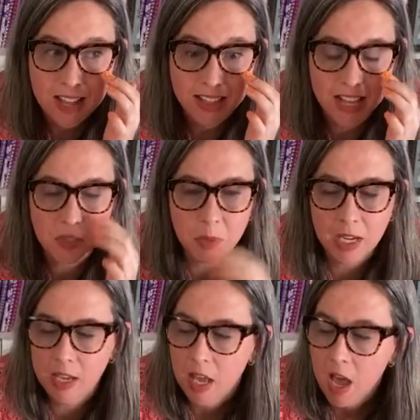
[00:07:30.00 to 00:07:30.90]
last
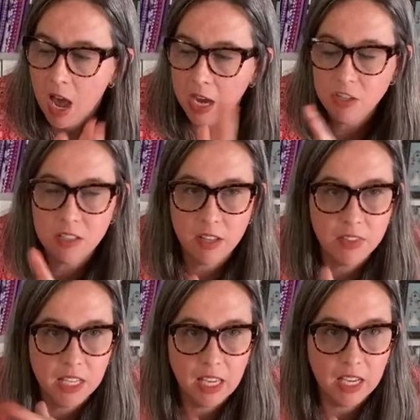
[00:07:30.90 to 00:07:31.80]
week. I just love
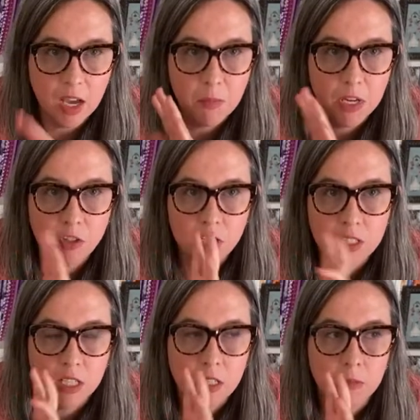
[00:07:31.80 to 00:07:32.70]
the gingham. It
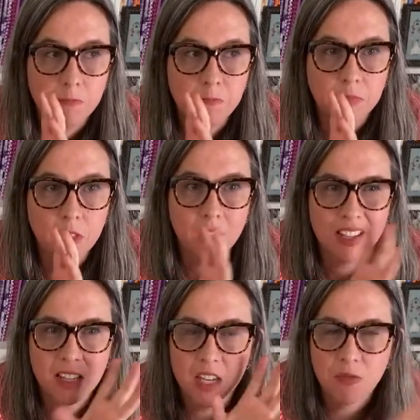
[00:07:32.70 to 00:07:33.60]
doesn't
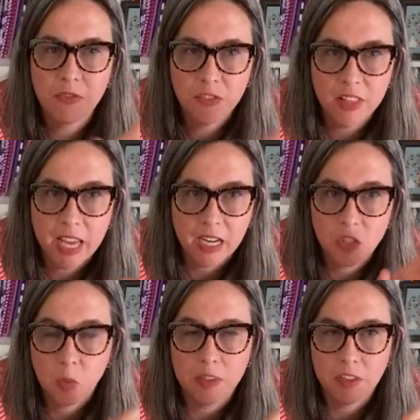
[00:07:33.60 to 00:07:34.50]

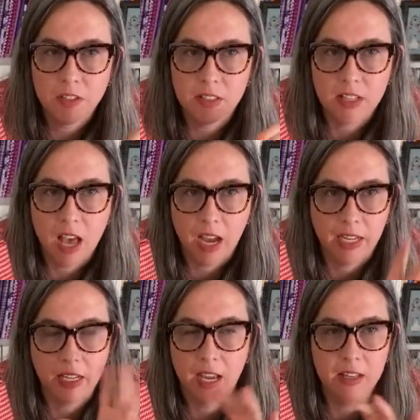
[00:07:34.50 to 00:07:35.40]
conflict with the design.
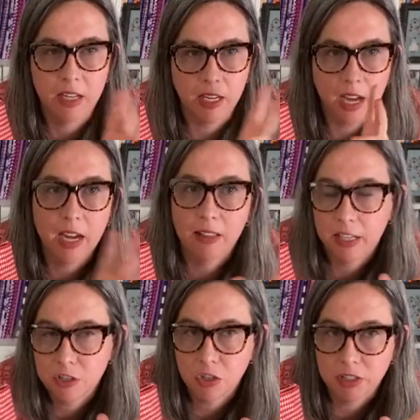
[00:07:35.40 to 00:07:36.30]
It kind of
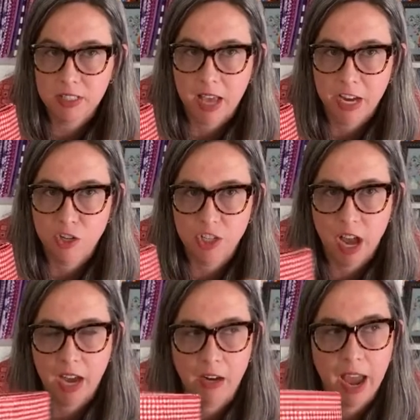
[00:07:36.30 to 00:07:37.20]
lets your design
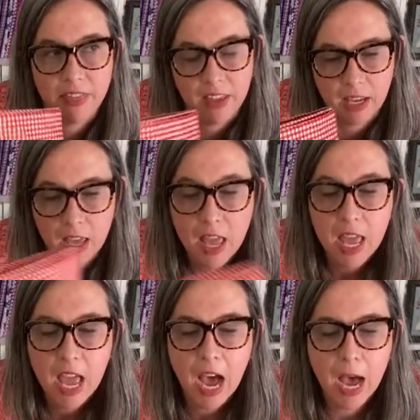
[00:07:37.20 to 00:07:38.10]
shine, I think.
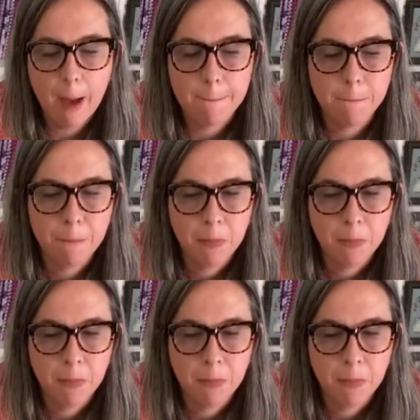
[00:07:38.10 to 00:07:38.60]
And